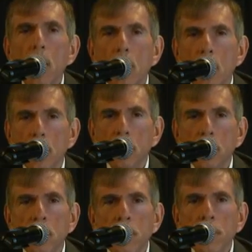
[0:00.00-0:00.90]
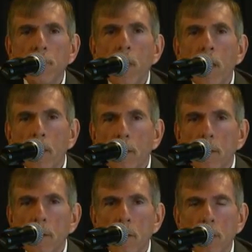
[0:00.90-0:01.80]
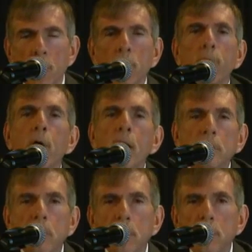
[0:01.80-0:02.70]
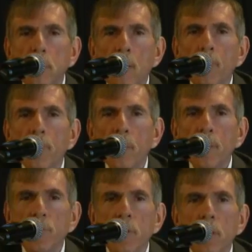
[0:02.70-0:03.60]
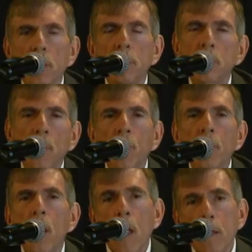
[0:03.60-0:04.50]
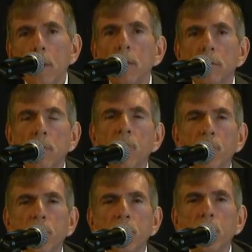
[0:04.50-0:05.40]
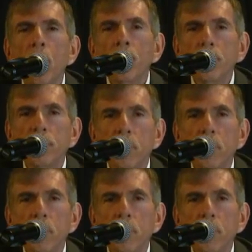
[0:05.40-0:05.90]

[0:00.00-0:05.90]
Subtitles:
It's sort of like the due process definition is someone on sufficient notice